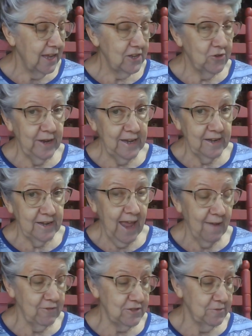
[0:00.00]
to eat an
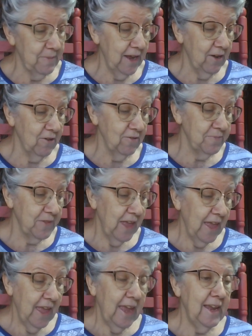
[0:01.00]
average meal.
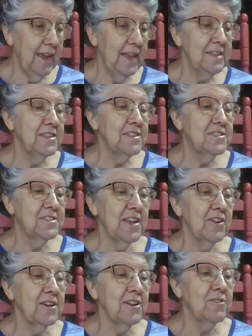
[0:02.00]
He eats his
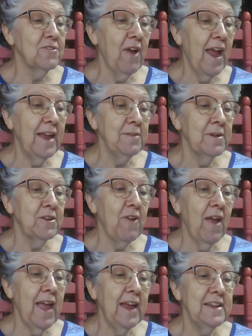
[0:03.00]
cereal grain by
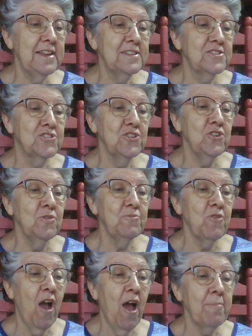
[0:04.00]
grain, his soup
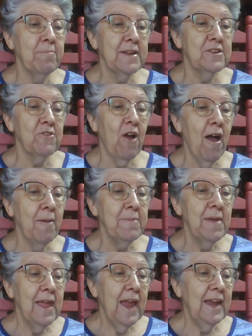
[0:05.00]
drop by drop,
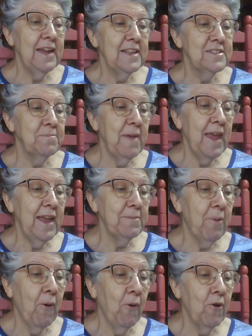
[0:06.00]
and his
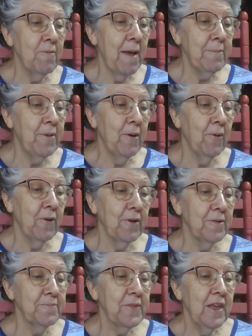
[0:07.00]
meat pour by pour."